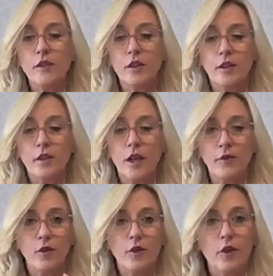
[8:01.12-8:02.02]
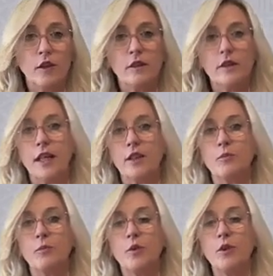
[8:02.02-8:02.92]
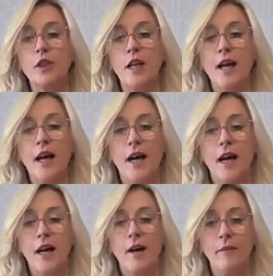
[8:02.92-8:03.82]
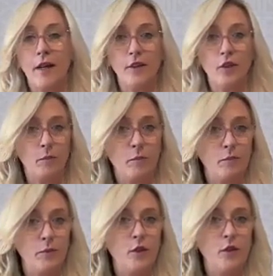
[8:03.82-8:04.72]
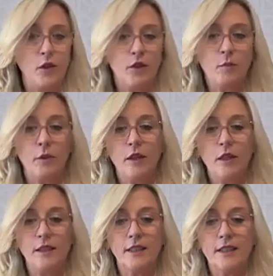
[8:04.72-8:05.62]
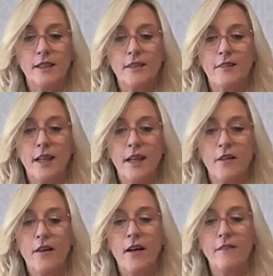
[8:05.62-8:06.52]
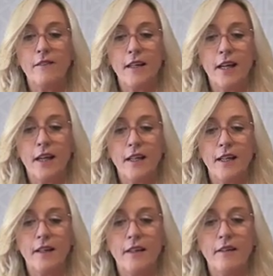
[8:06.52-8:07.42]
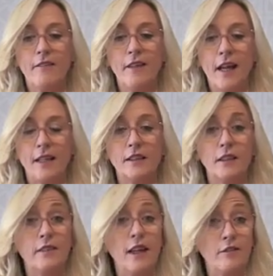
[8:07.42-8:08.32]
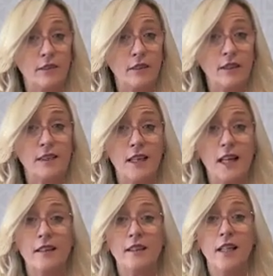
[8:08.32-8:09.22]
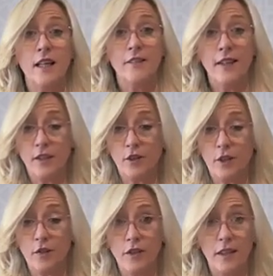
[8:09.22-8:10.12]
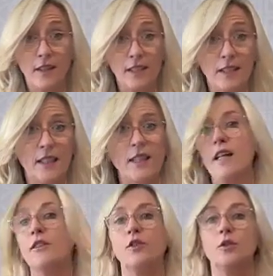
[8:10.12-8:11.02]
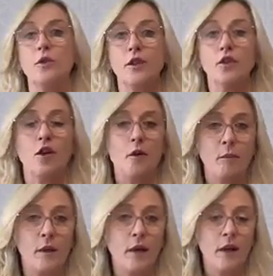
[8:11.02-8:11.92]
So you have your own little dashboard, and you put your listings in there, and then that filters out. They do everything. They send it out to all the top,